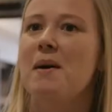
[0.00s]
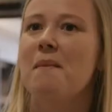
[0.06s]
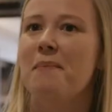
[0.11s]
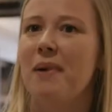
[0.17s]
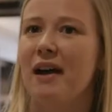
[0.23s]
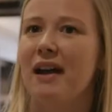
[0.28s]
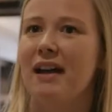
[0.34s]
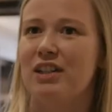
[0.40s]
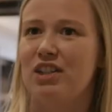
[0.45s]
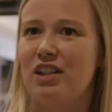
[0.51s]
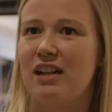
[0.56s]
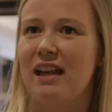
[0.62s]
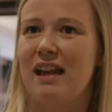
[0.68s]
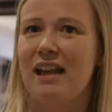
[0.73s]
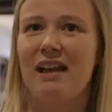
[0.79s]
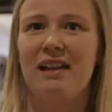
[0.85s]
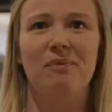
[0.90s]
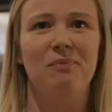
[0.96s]
but
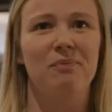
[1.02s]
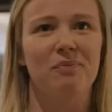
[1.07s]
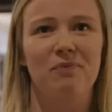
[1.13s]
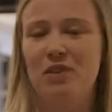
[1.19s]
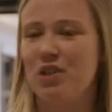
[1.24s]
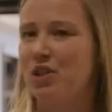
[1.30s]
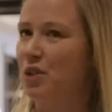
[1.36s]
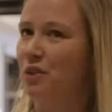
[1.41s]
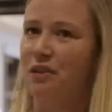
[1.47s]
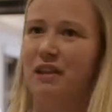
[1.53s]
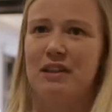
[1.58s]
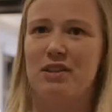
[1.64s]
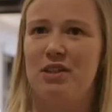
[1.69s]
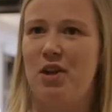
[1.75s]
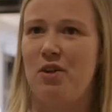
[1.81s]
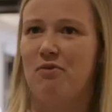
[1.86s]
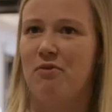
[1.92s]
actually the two things go